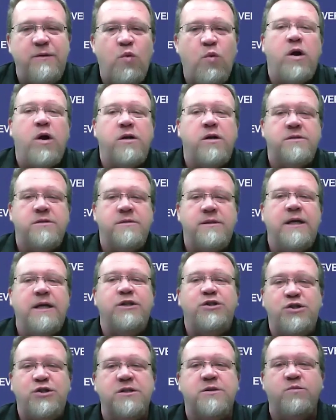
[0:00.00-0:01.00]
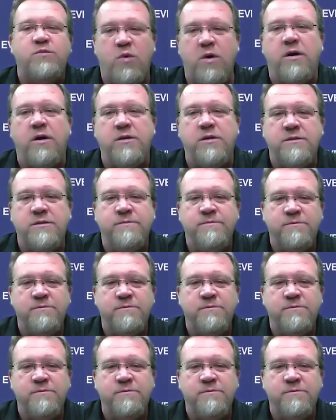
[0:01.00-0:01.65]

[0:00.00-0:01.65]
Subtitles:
works. It just works.